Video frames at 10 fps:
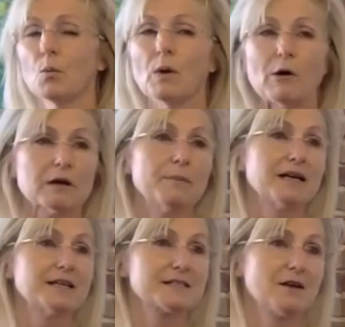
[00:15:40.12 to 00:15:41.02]
Welcome
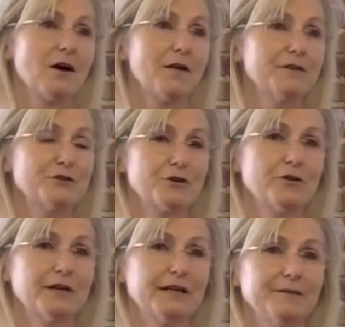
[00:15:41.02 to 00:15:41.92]
us on the
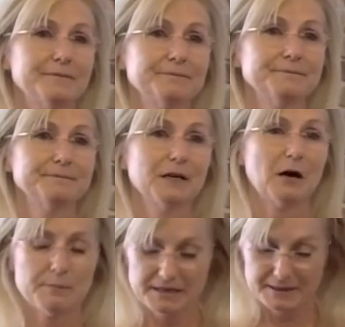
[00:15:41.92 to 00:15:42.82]
journey.
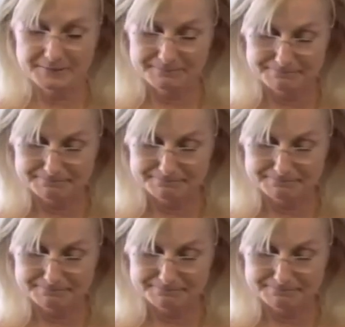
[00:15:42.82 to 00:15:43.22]
Amen.